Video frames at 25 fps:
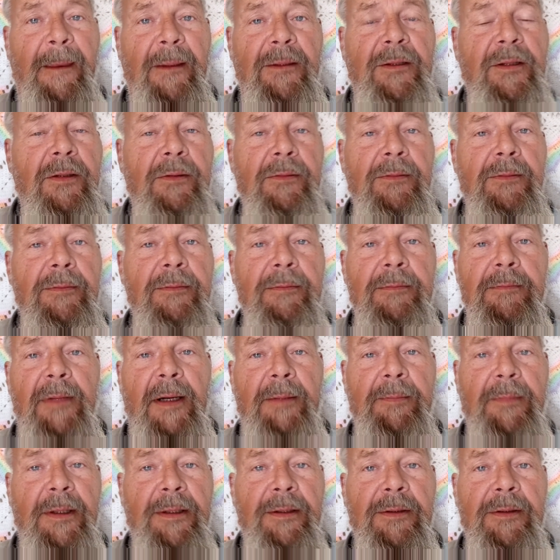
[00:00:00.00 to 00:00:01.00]
didn't my
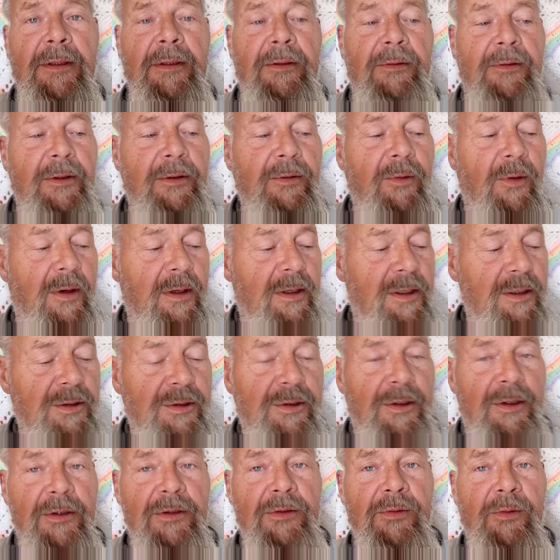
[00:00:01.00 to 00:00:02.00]
mother didn't require a
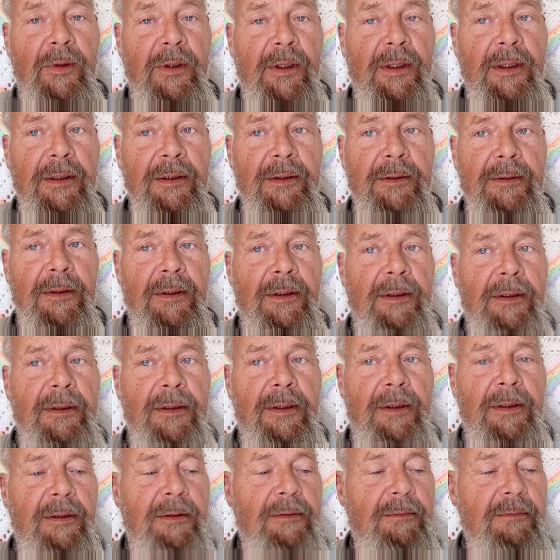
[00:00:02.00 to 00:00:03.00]
church wedding
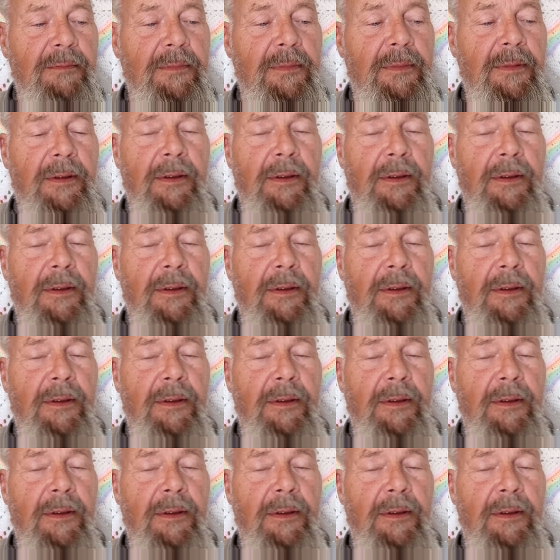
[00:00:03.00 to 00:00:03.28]
and